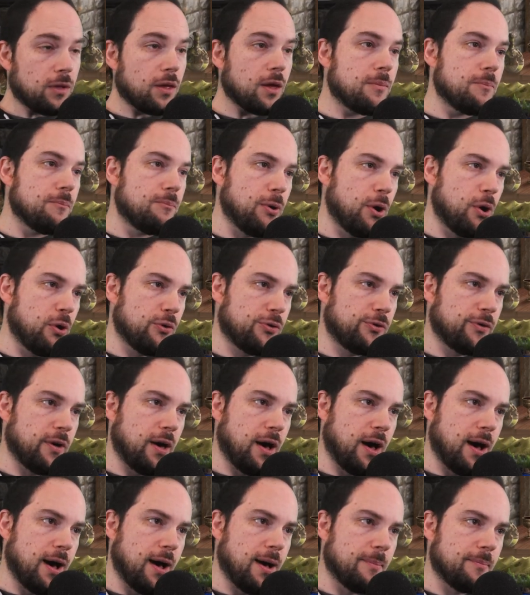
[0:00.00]
both
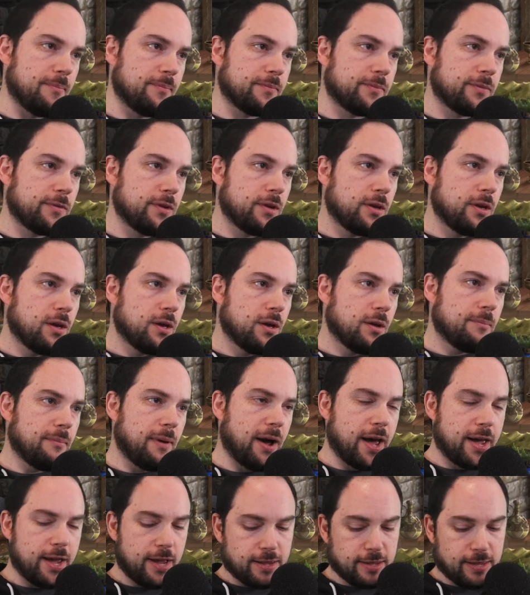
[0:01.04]

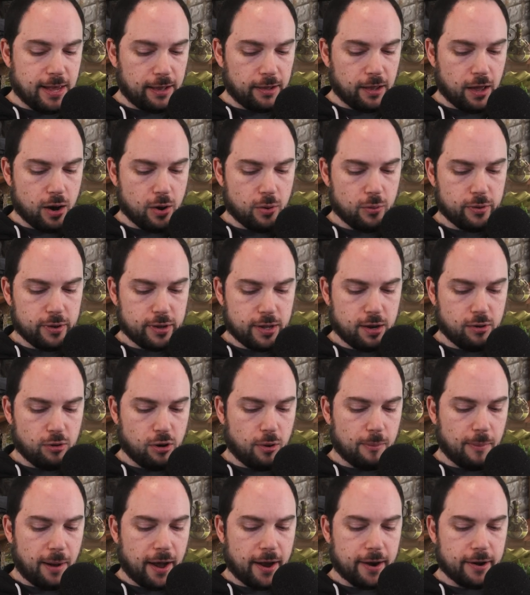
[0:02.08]
my yellow
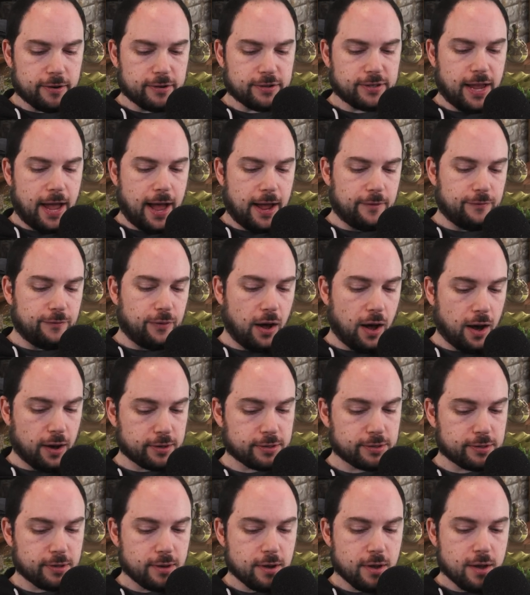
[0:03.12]
hero Myers and
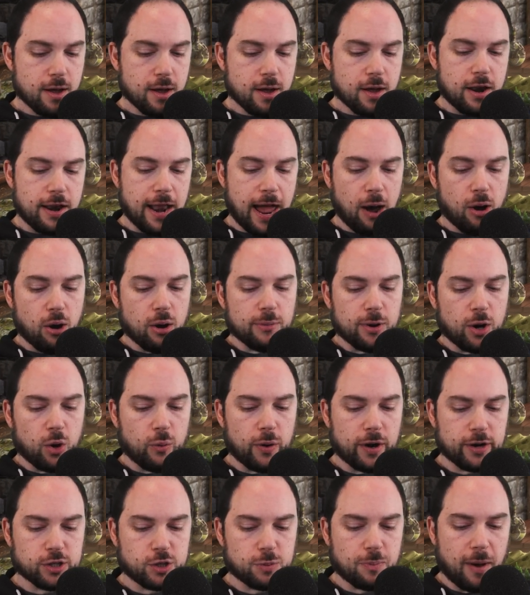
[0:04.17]
Fox. Now I'm in a
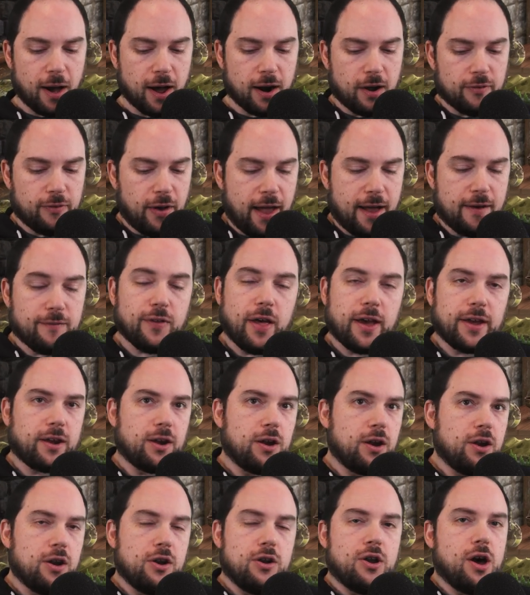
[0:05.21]
weird spot of I have like
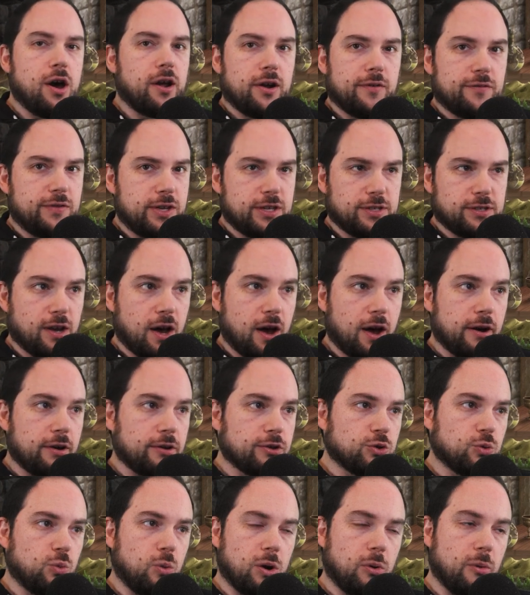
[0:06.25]
none of these
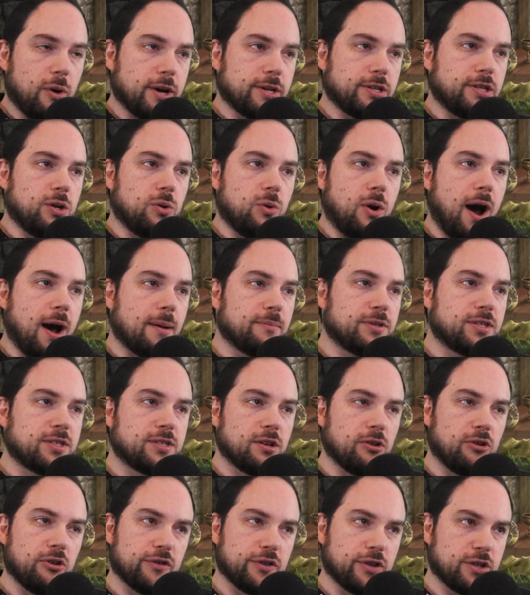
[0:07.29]
tiles. What do I do? I'm
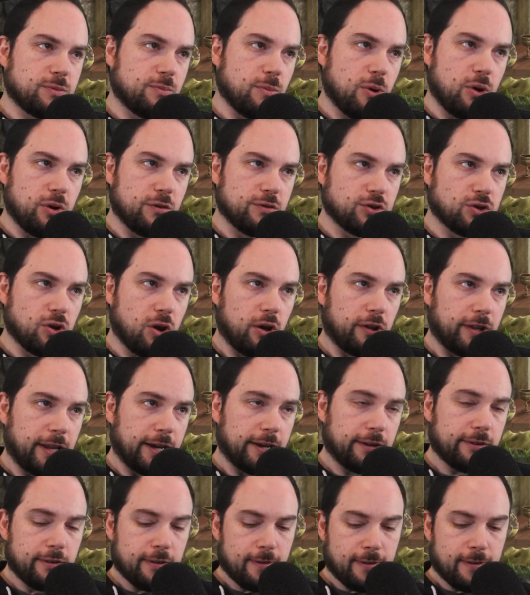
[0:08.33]
still in this mode of stalling.